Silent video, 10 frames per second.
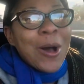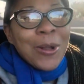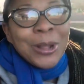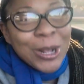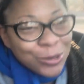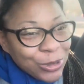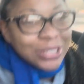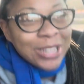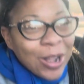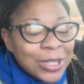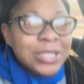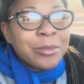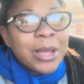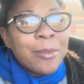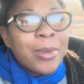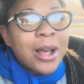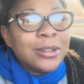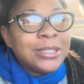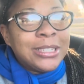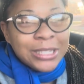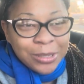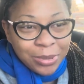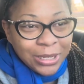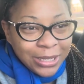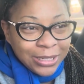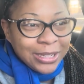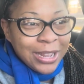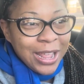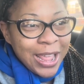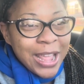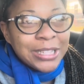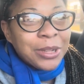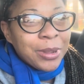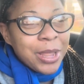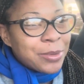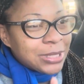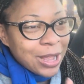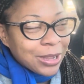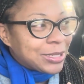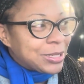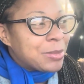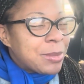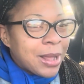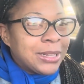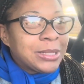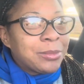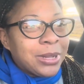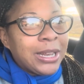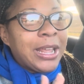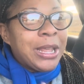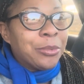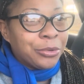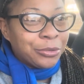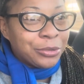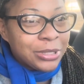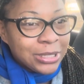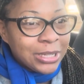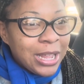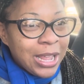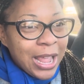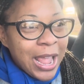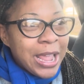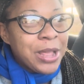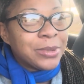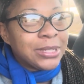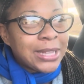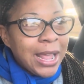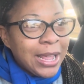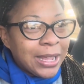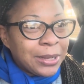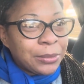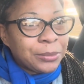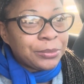Holy Ghost was just talking to me about discipline. He was talking to me about discipline in Hebrews. And he was saying